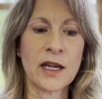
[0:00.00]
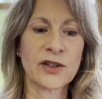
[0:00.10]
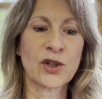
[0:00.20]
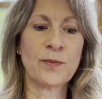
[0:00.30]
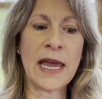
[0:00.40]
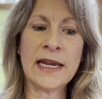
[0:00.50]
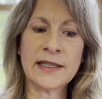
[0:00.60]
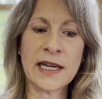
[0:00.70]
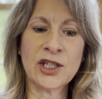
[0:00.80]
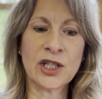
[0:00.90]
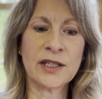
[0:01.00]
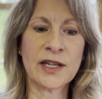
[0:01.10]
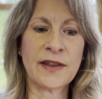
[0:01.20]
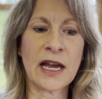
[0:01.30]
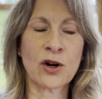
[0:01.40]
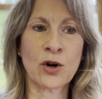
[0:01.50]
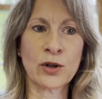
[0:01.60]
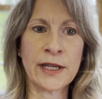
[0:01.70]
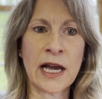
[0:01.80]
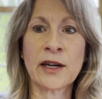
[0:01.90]
So pay attention to that
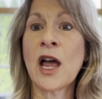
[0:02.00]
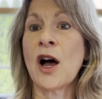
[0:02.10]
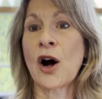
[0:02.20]
early on.